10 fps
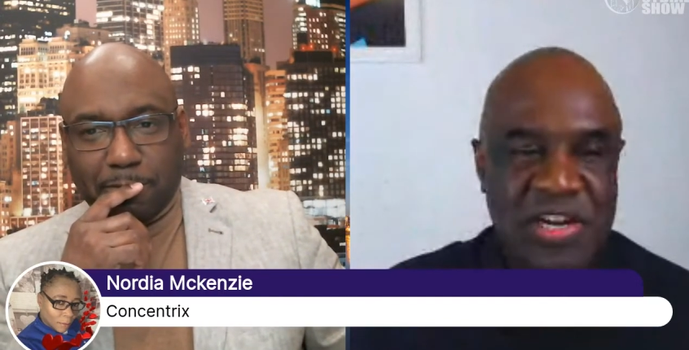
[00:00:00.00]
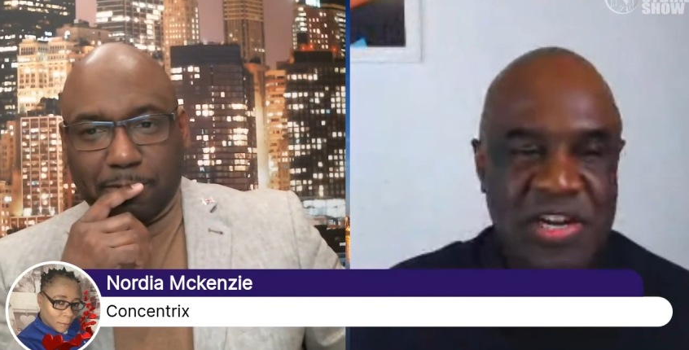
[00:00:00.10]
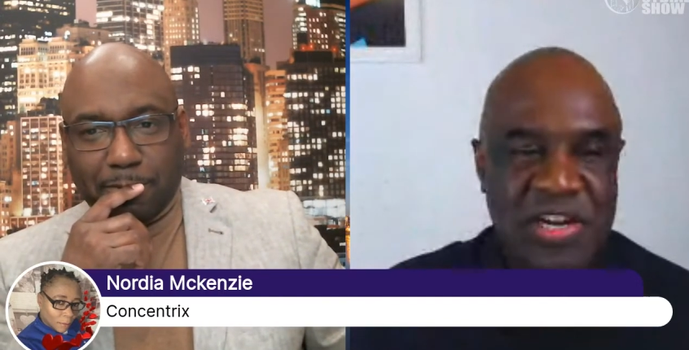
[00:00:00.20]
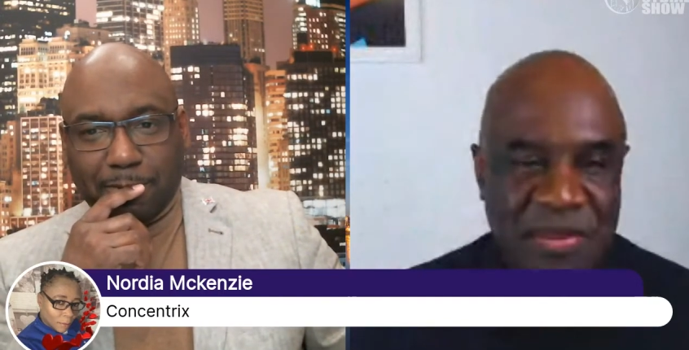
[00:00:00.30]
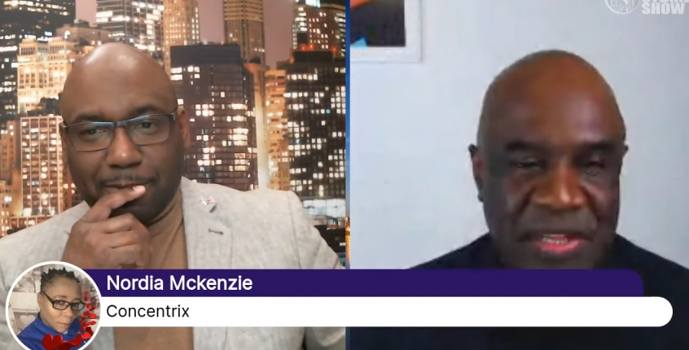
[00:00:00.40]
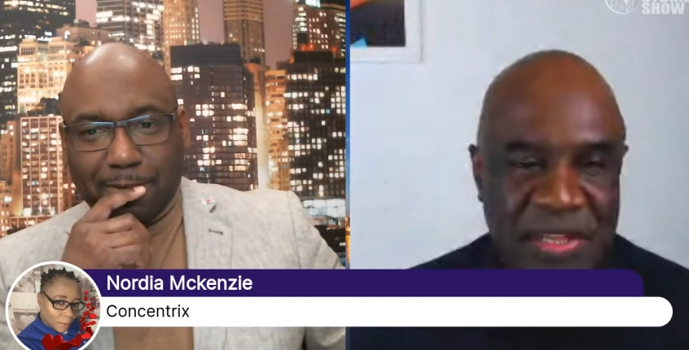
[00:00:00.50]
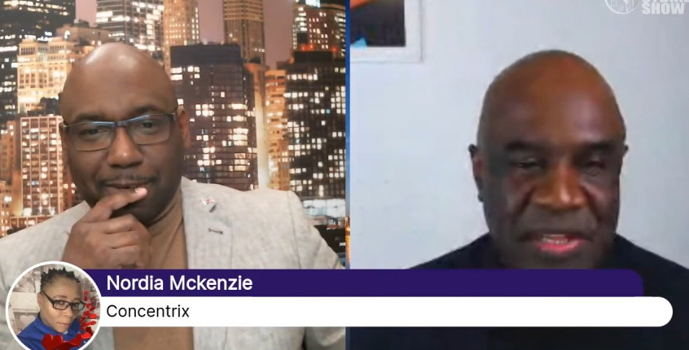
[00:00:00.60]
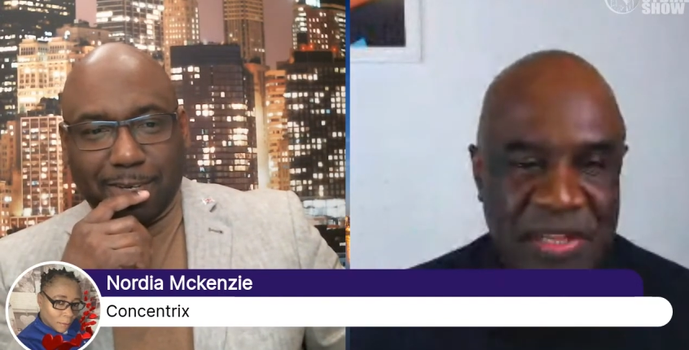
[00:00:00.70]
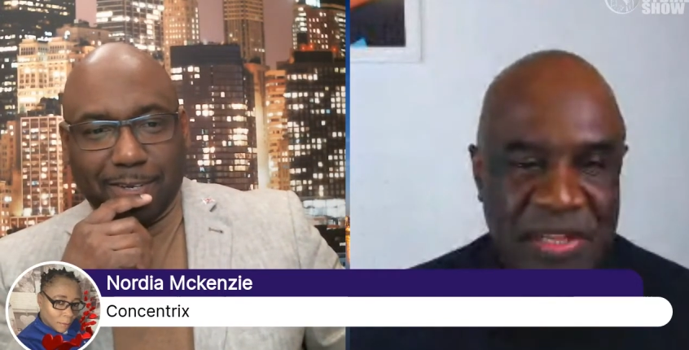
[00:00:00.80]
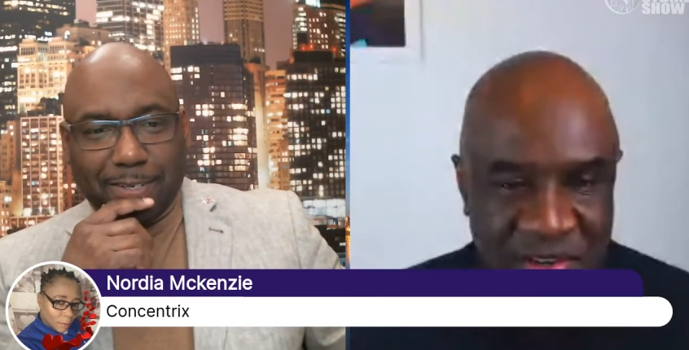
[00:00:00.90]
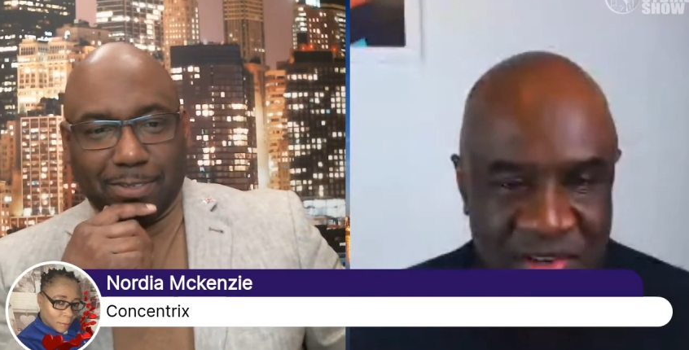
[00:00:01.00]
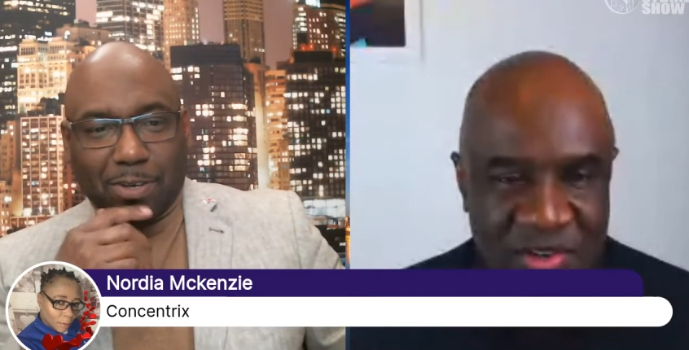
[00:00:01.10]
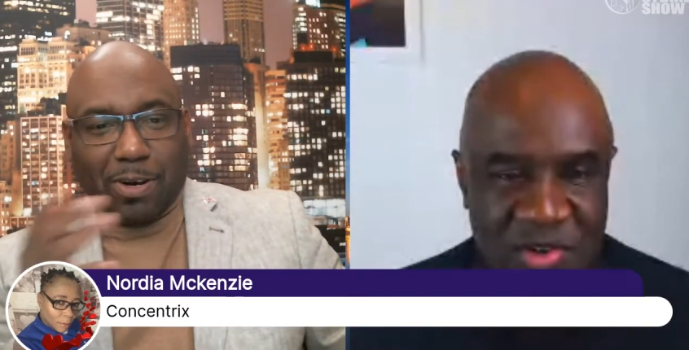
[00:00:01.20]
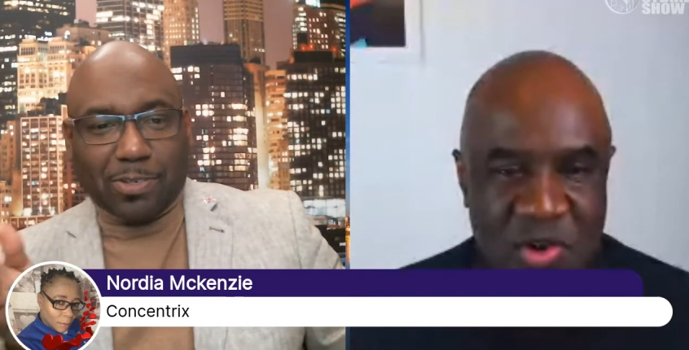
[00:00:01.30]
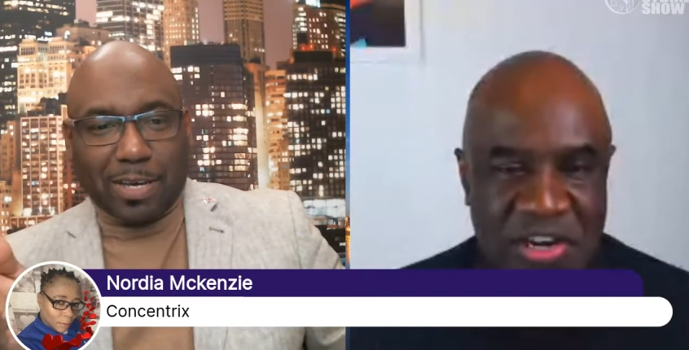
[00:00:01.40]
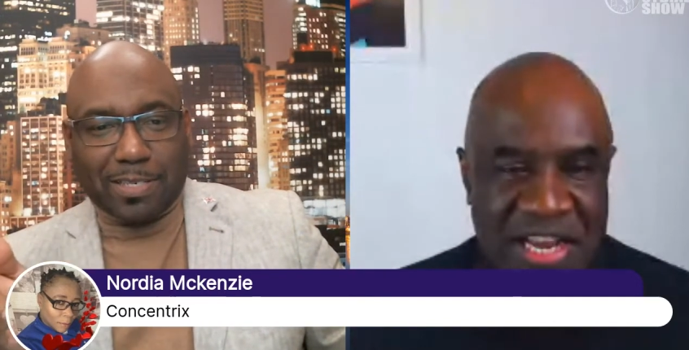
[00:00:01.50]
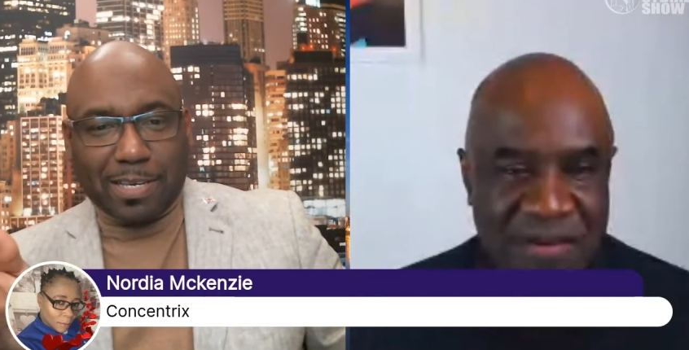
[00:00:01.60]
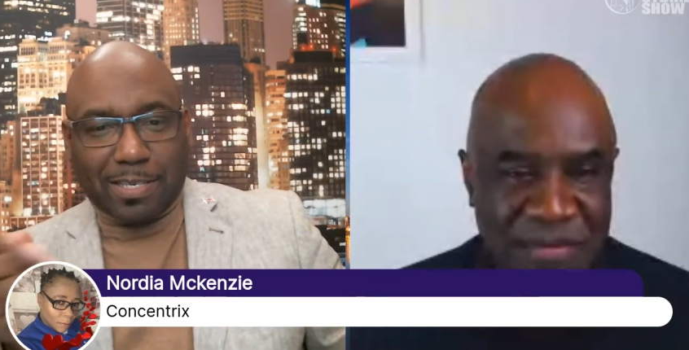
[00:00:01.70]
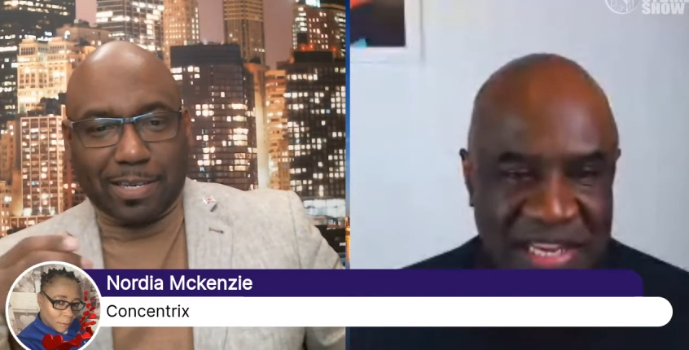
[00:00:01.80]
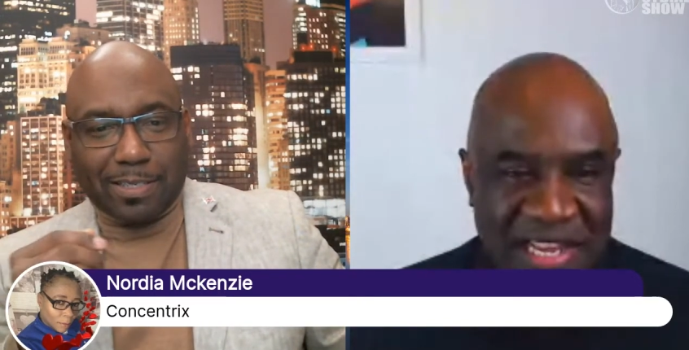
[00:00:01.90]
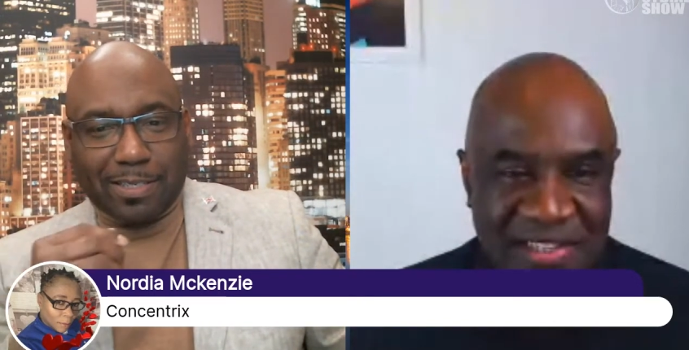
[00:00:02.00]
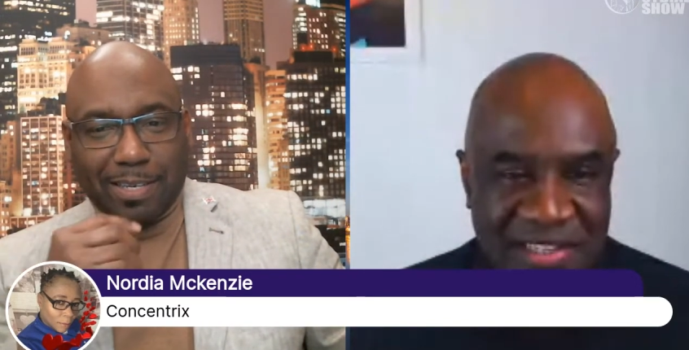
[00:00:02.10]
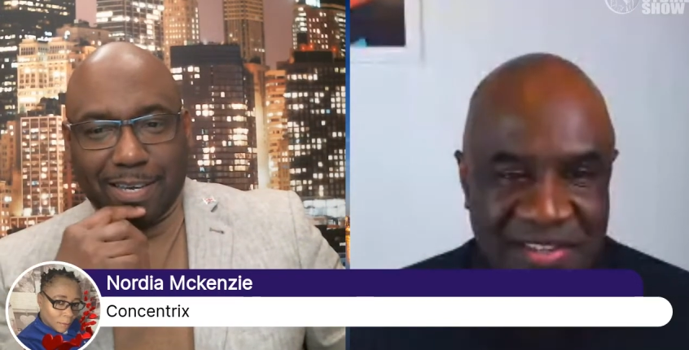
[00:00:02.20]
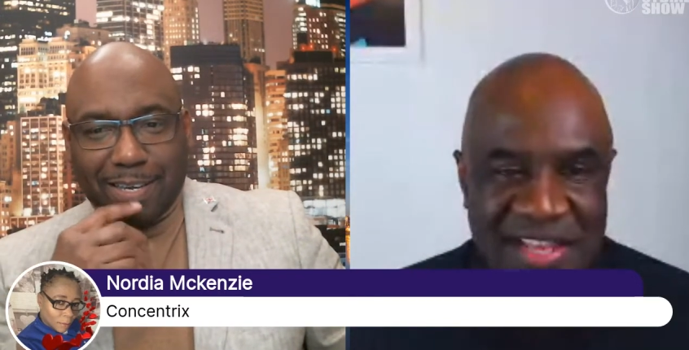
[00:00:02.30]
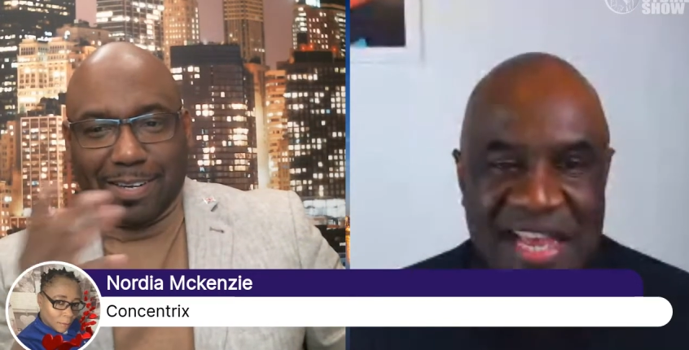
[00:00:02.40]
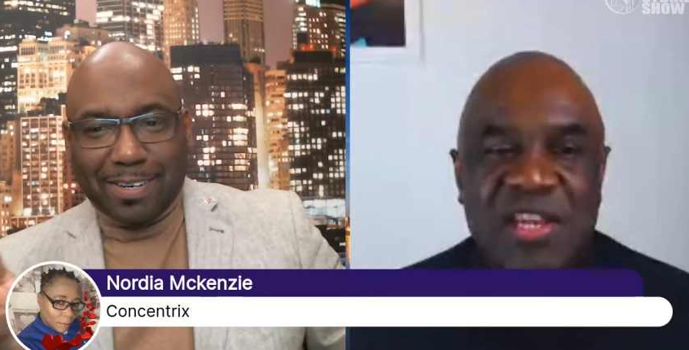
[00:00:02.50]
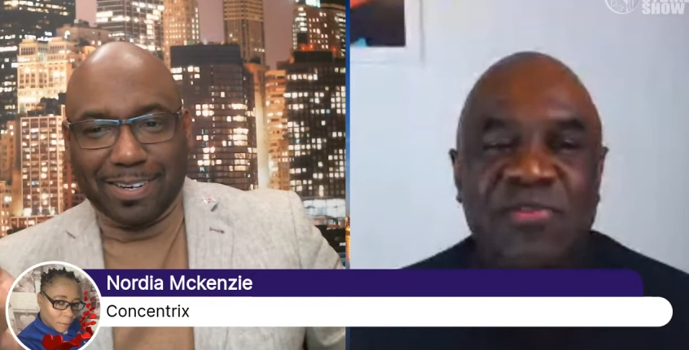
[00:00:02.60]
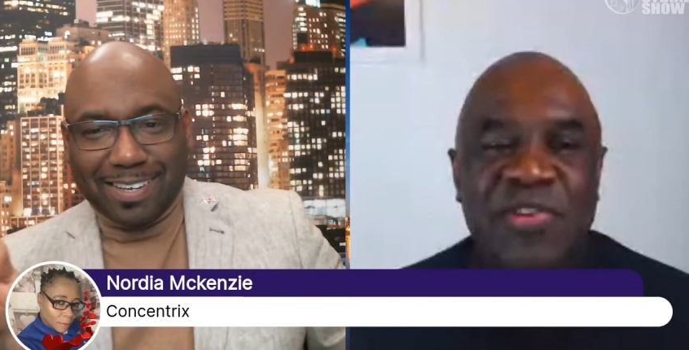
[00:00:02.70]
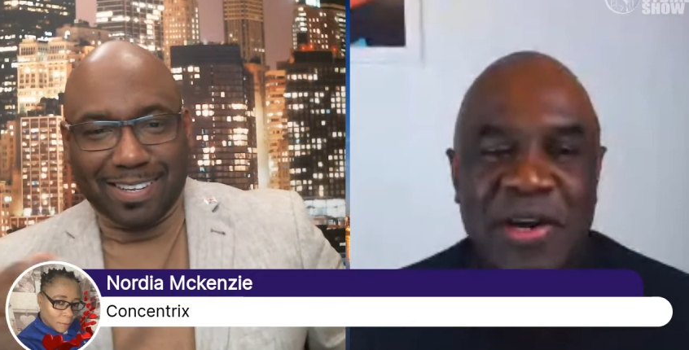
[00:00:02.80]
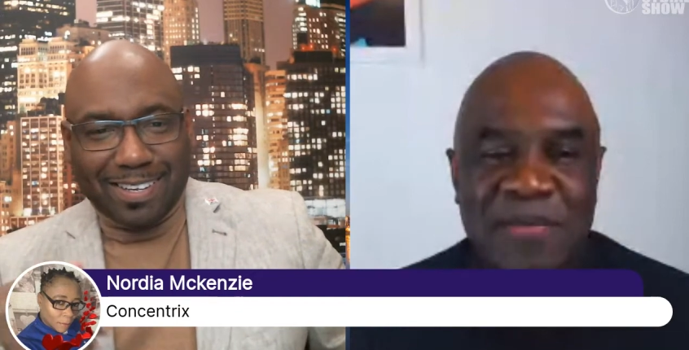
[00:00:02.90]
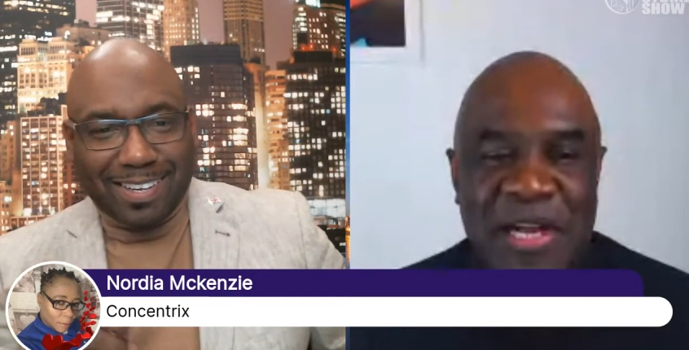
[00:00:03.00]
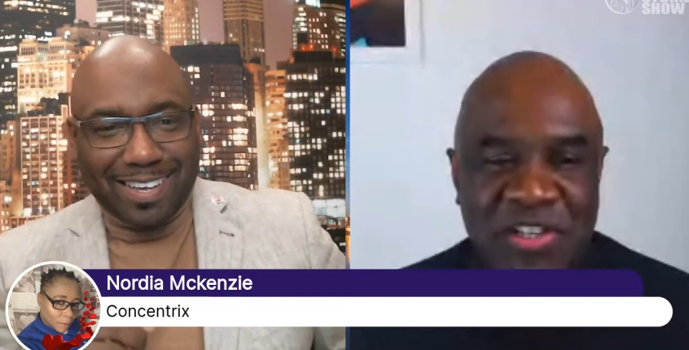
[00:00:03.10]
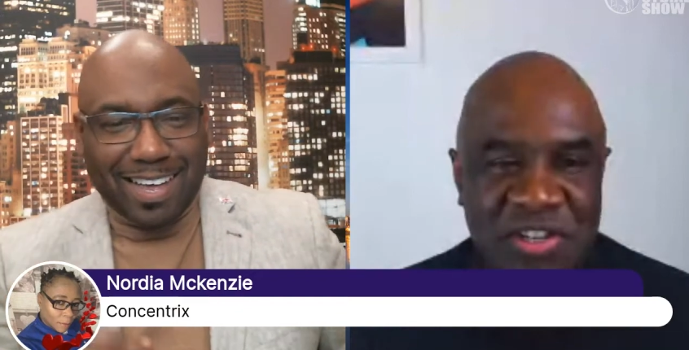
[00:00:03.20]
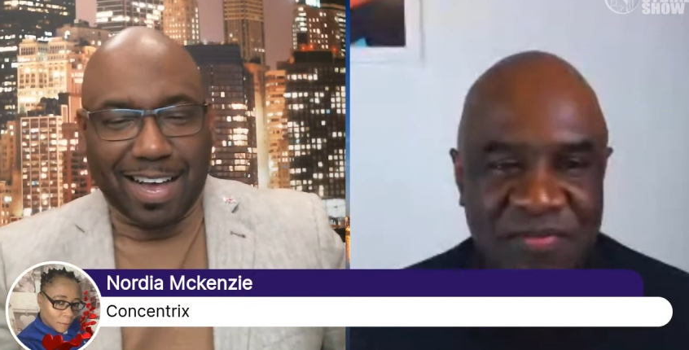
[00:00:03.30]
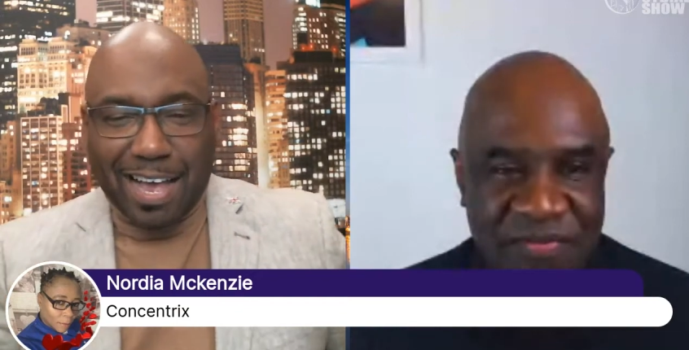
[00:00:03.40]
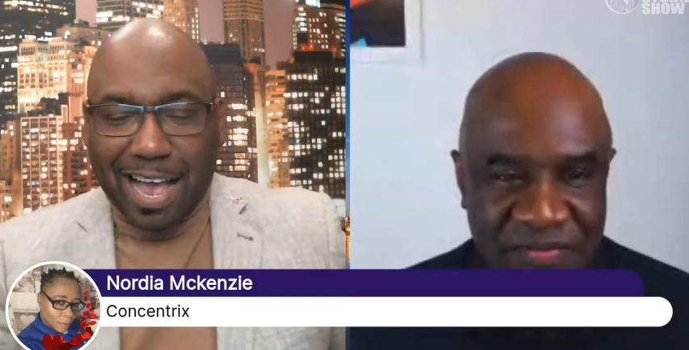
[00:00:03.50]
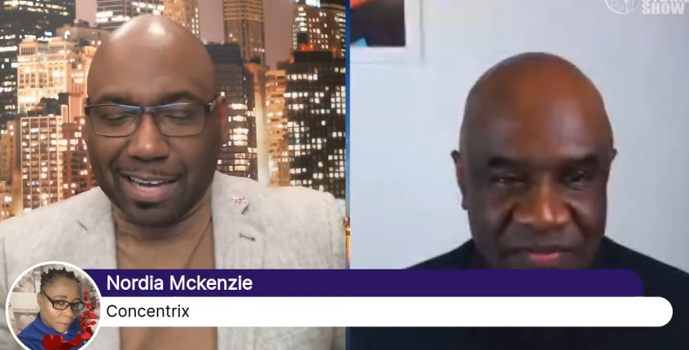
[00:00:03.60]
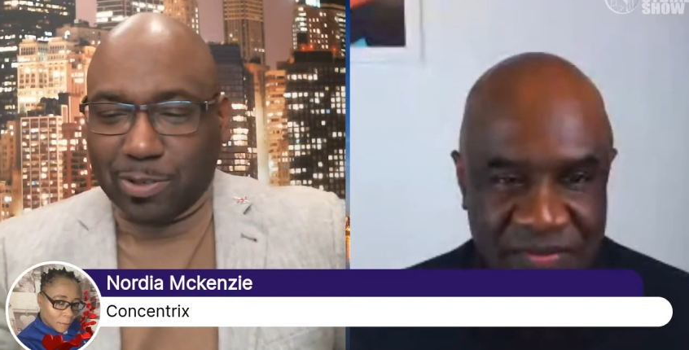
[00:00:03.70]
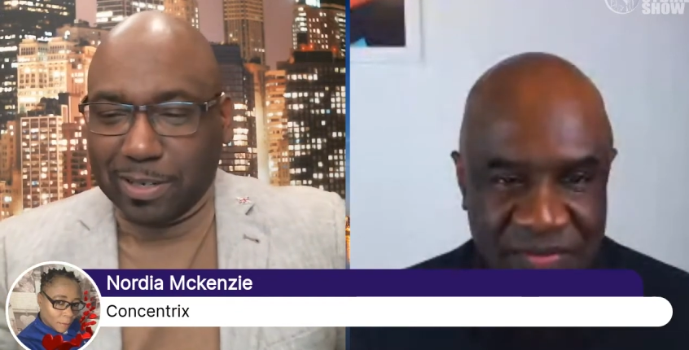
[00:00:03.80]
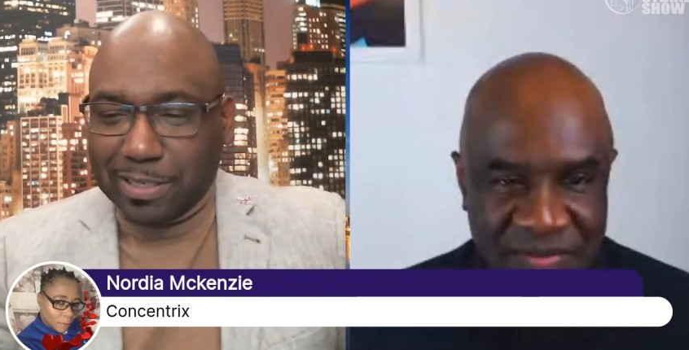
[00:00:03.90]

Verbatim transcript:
Speaker 1: No Mackenzie, thank
Speaker 2: you very much. Actually, She